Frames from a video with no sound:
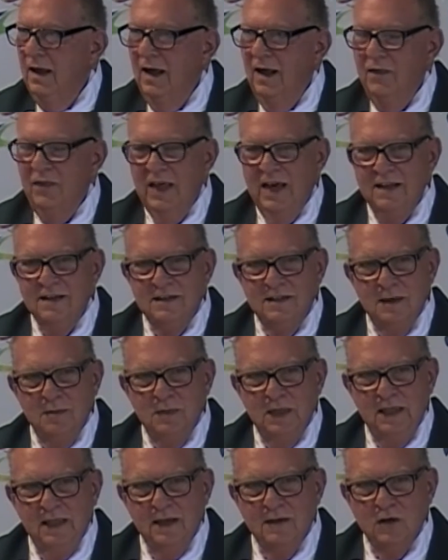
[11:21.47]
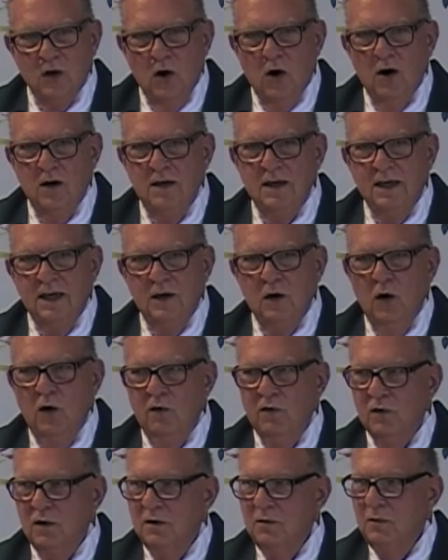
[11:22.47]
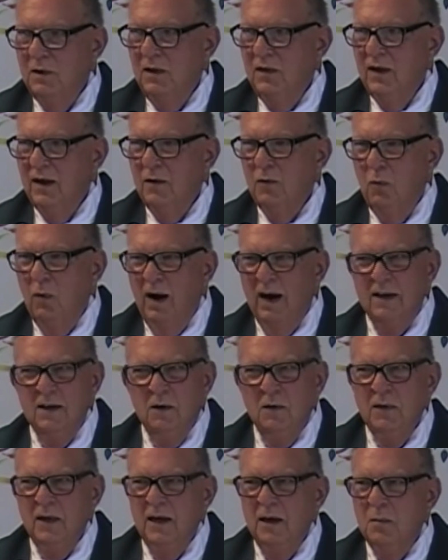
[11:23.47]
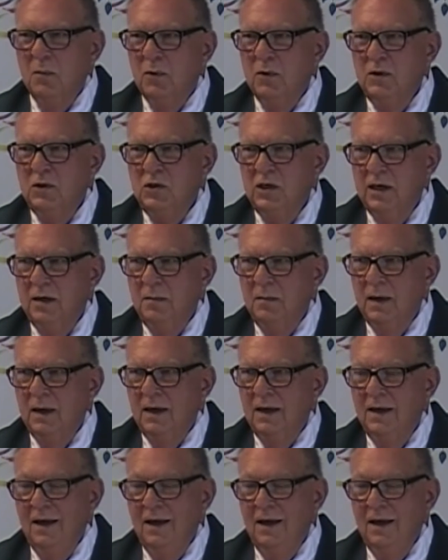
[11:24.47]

And that's something that's hard to get over. You think, why don't they appreciate me?